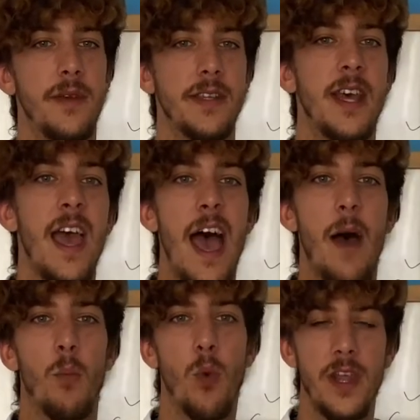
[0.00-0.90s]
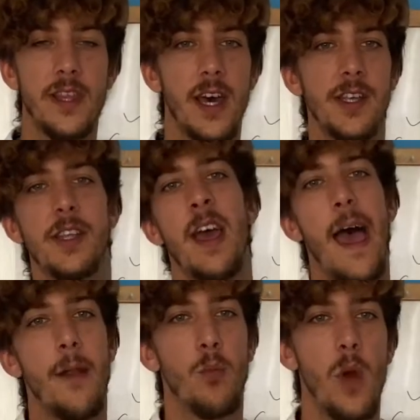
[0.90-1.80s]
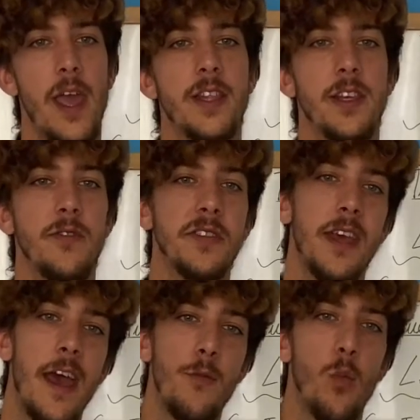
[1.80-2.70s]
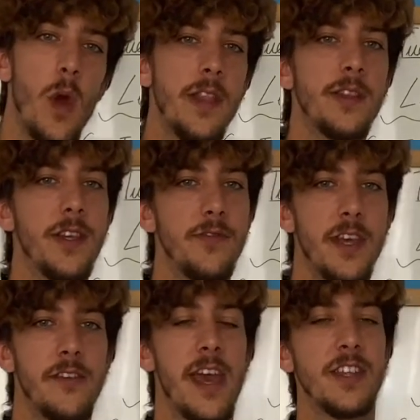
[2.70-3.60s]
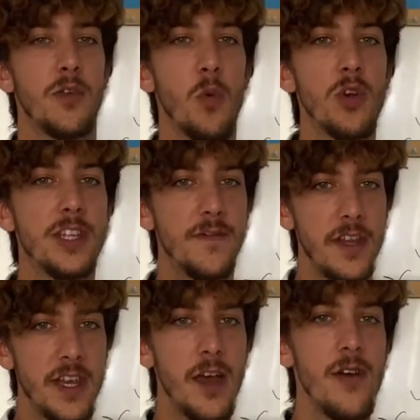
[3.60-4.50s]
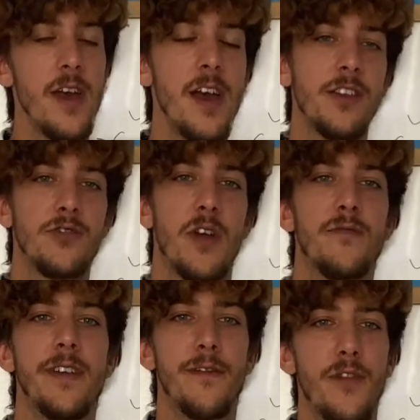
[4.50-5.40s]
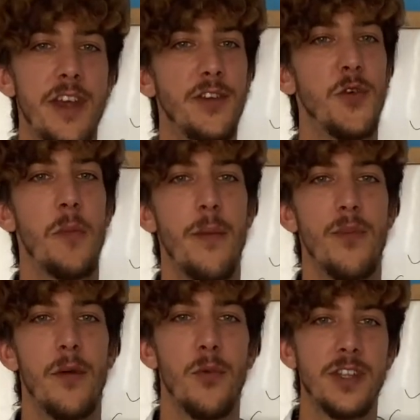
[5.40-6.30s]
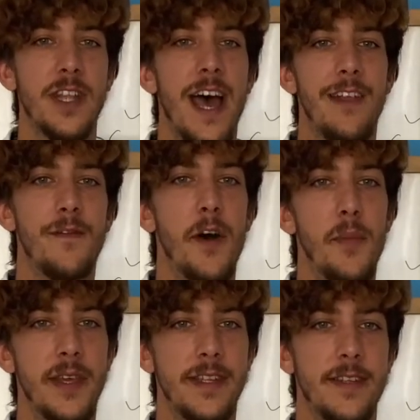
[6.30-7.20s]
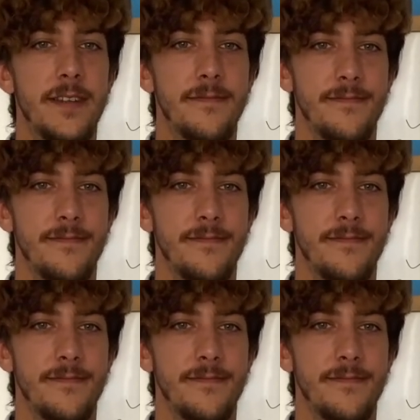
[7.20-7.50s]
is and what it does and where to use it and when to use it. Okay, so watch this video to try and refresh your memory on what an adverb is.